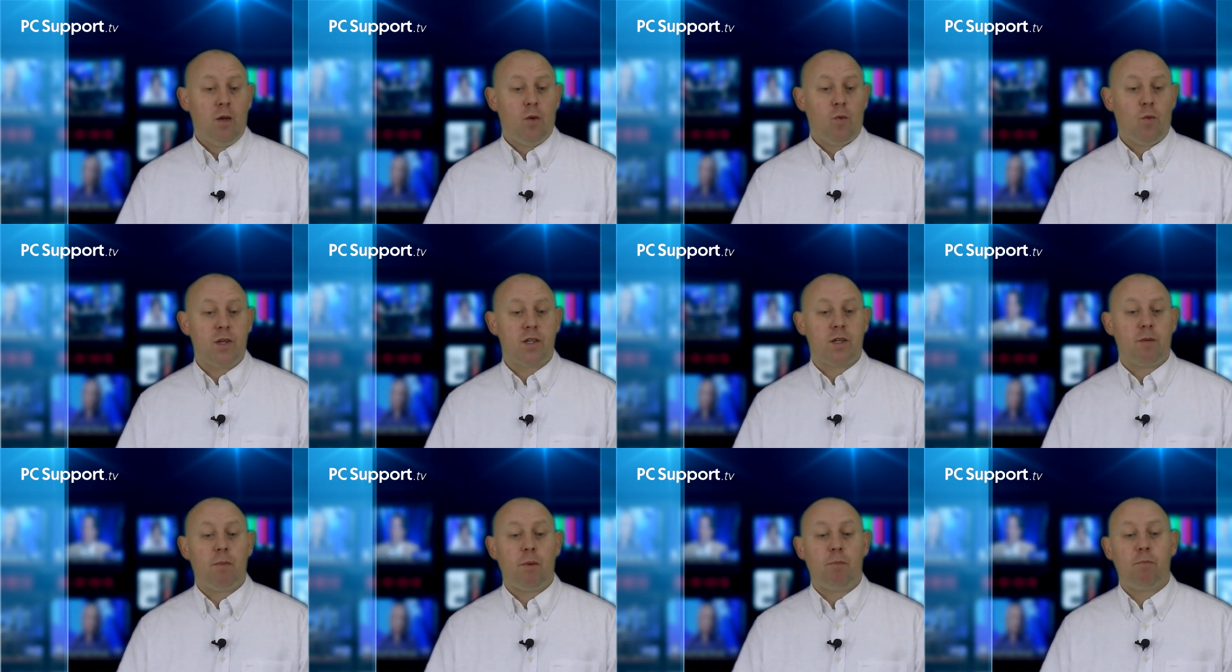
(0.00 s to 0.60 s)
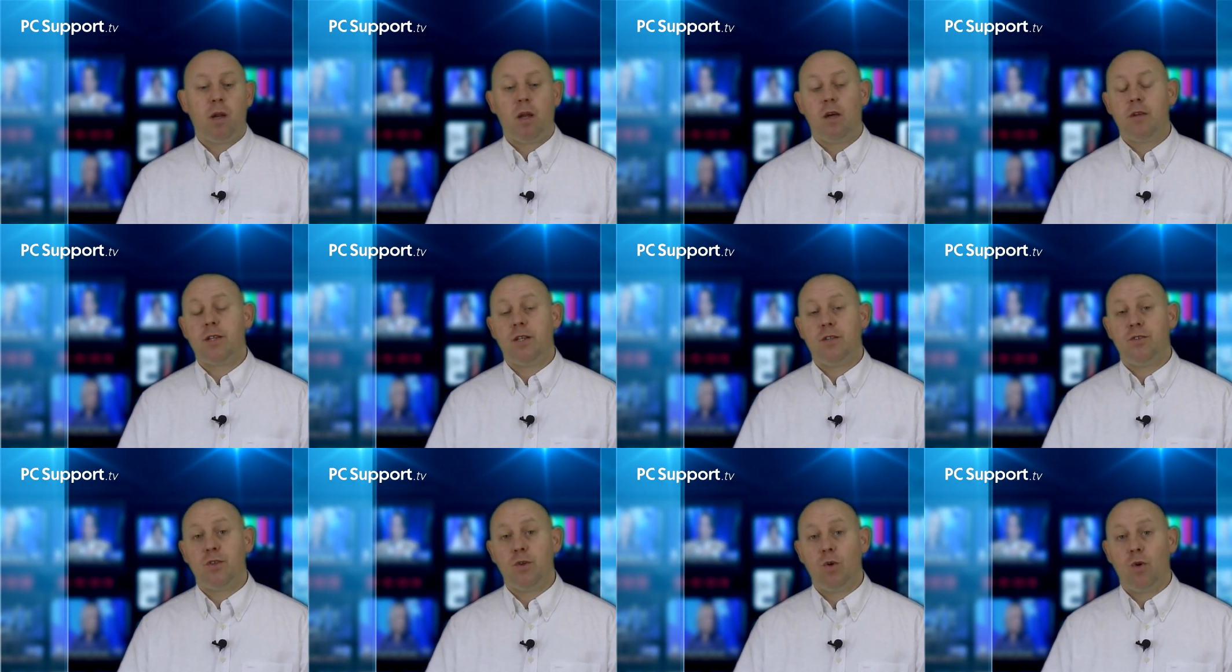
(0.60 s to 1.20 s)
which can be plugged
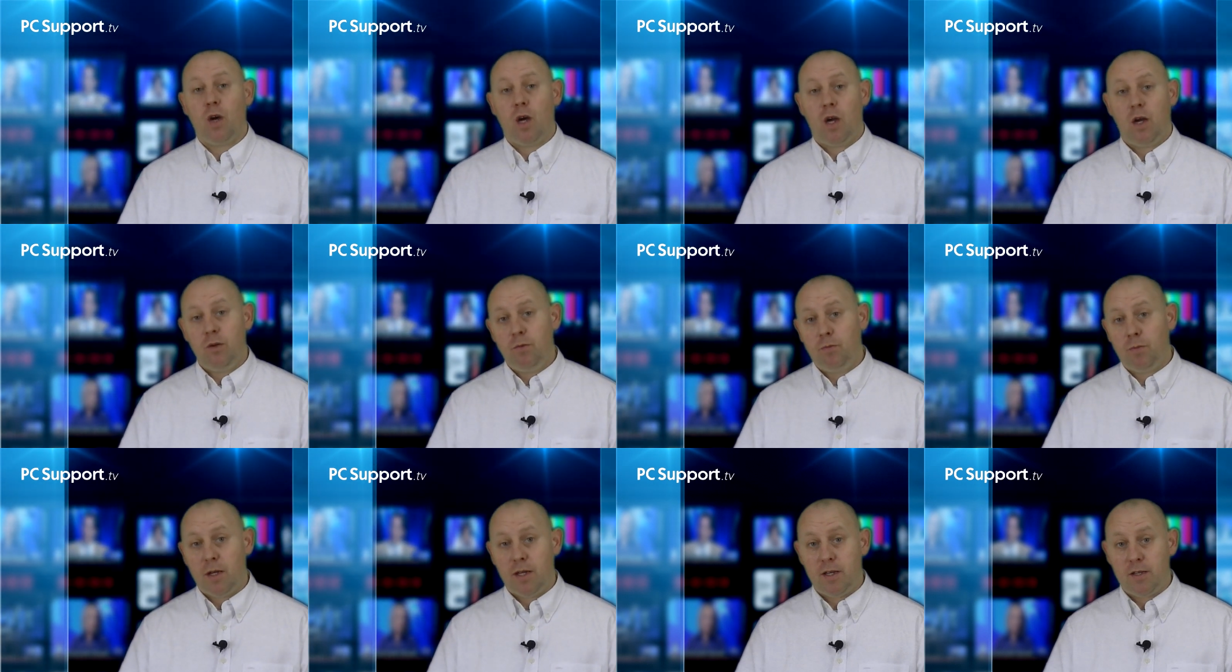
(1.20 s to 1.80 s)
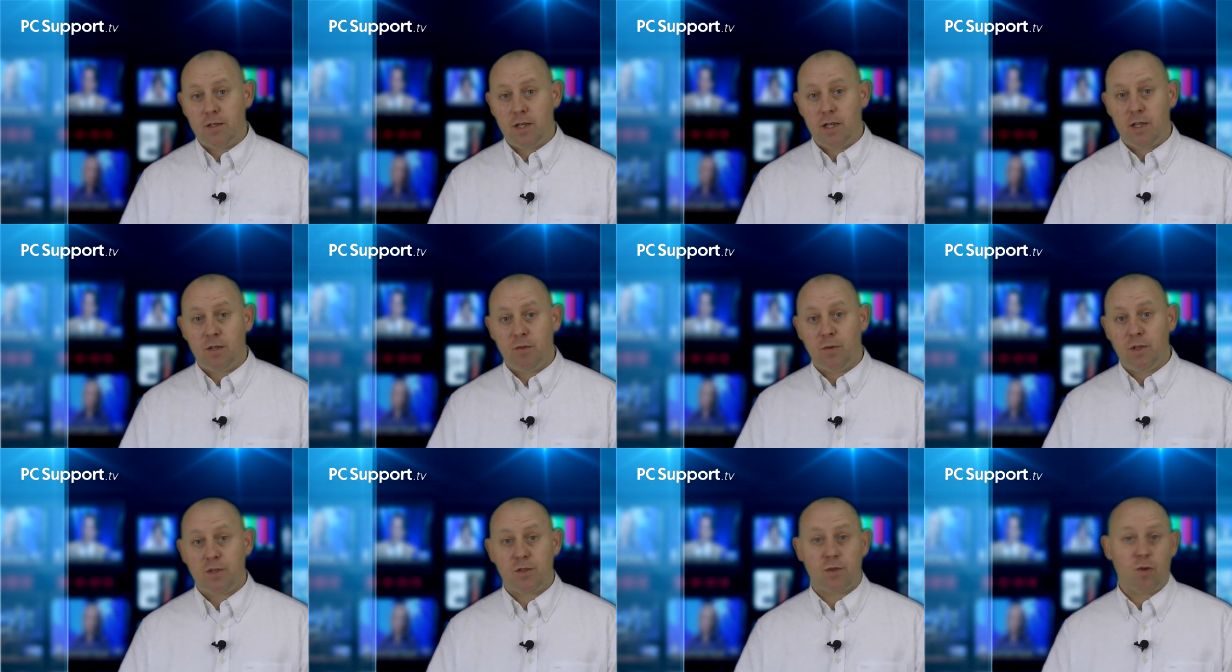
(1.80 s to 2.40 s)
into your own P C
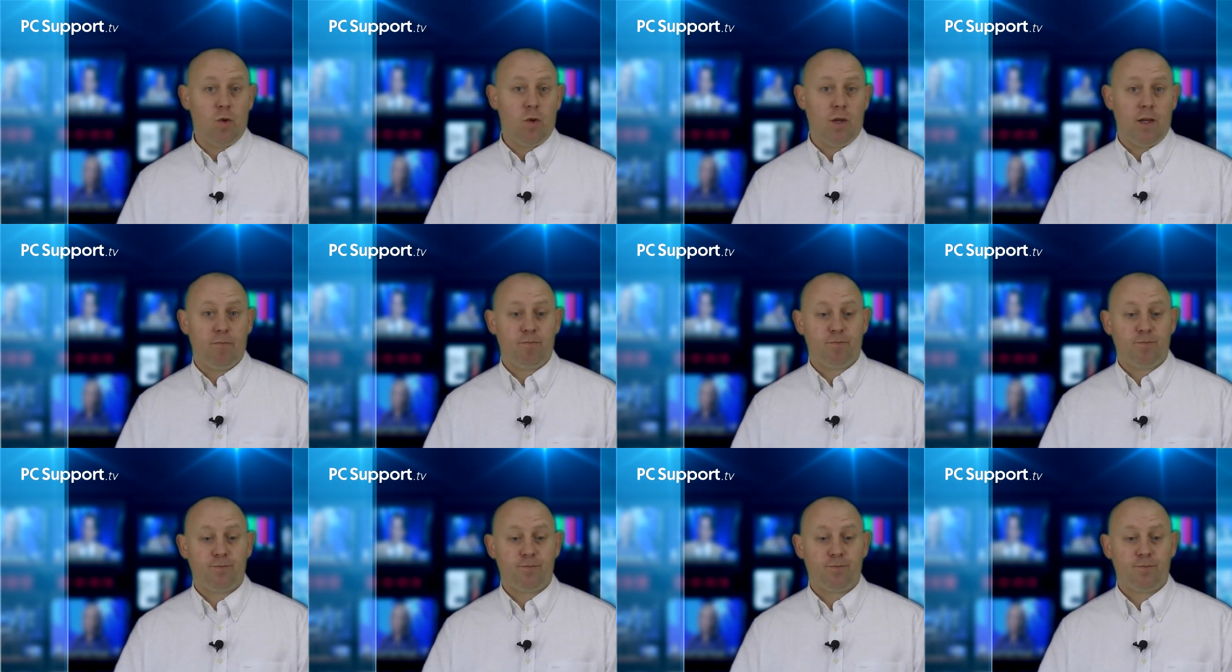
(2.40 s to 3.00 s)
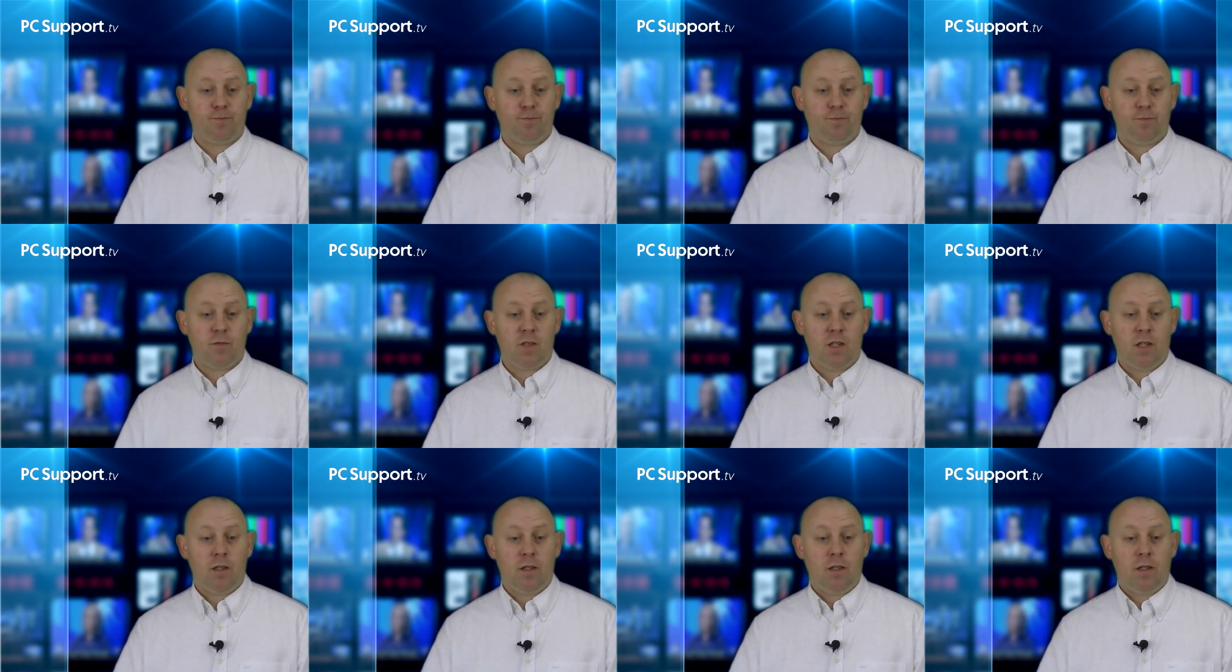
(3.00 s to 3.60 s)
to install it.
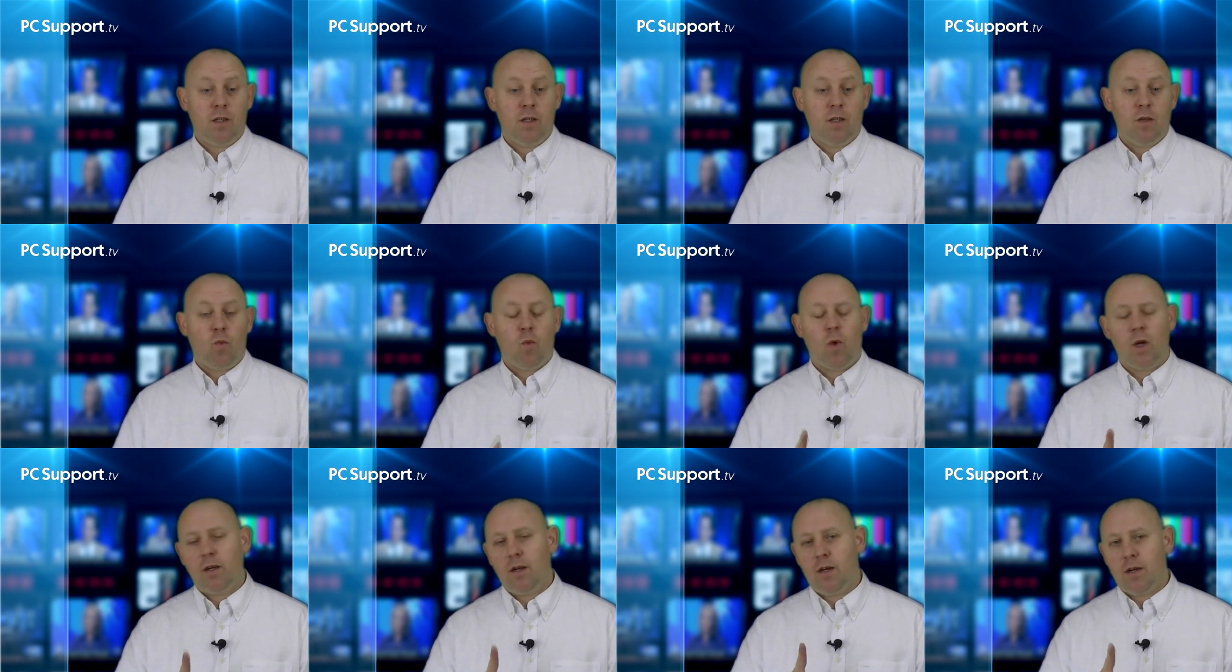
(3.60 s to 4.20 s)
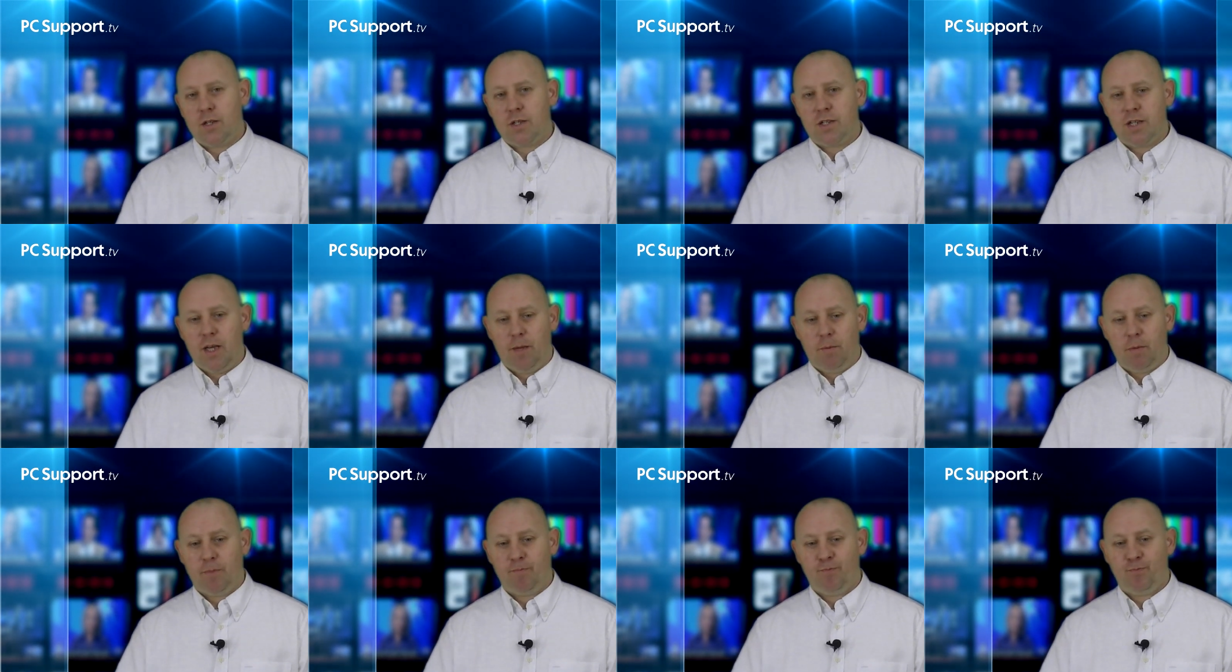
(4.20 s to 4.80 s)
One last
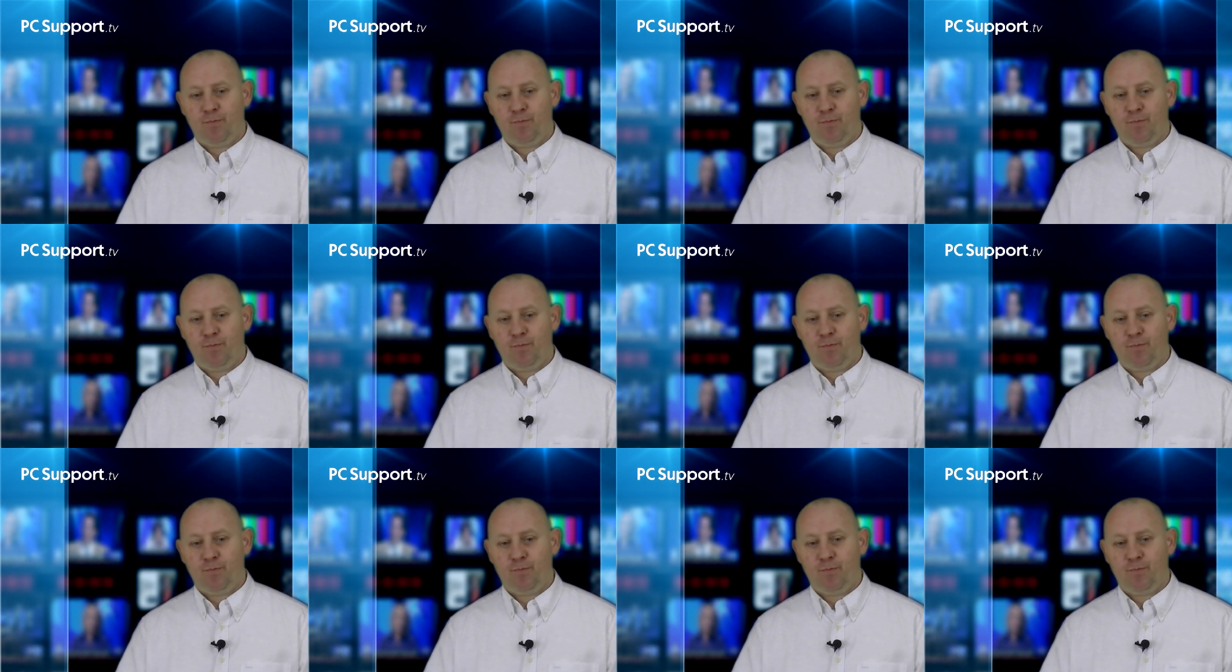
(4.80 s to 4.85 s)
tip.